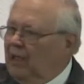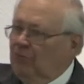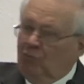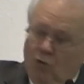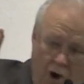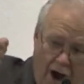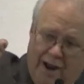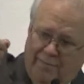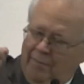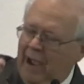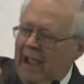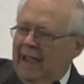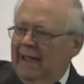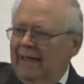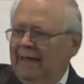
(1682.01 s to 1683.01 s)
that one
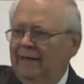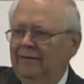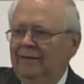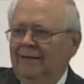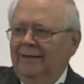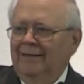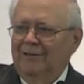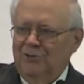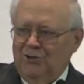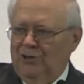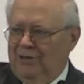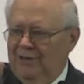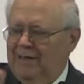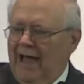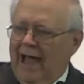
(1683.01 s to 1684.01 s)
man
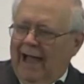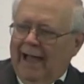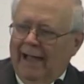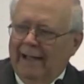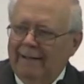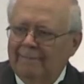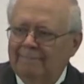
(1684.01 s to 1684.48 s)
should die